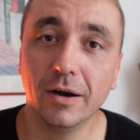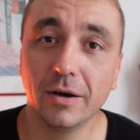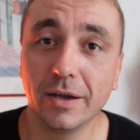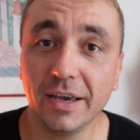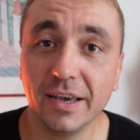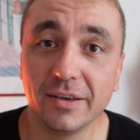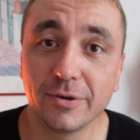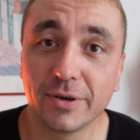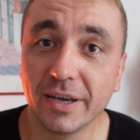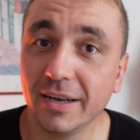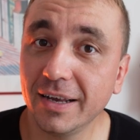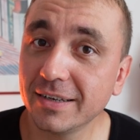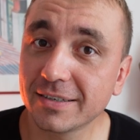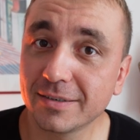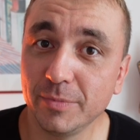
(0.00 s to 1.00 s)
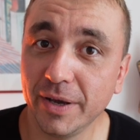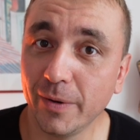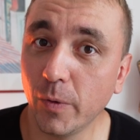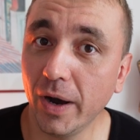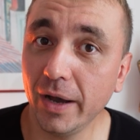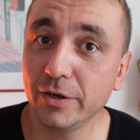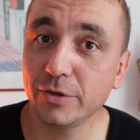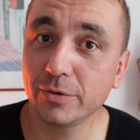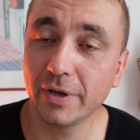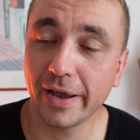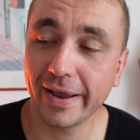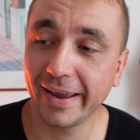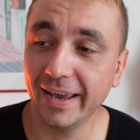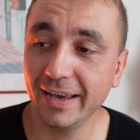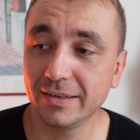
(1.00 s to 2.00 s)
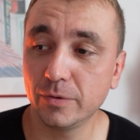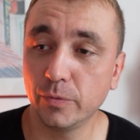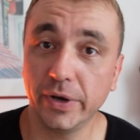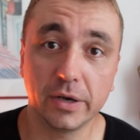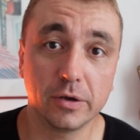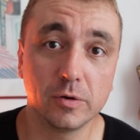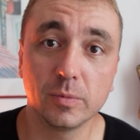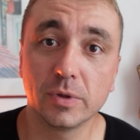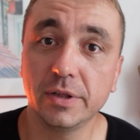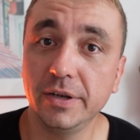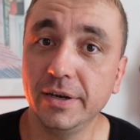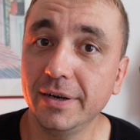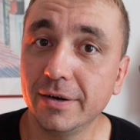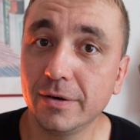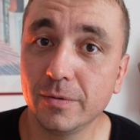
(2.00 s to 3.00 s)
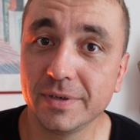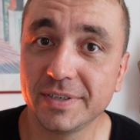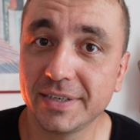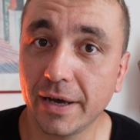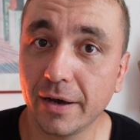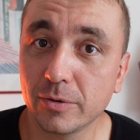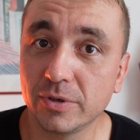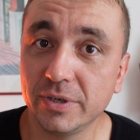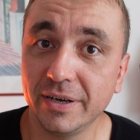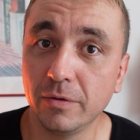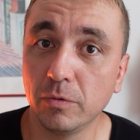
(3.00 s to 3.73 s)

Okay, you can ask me, why should I get a vacuum cleaner without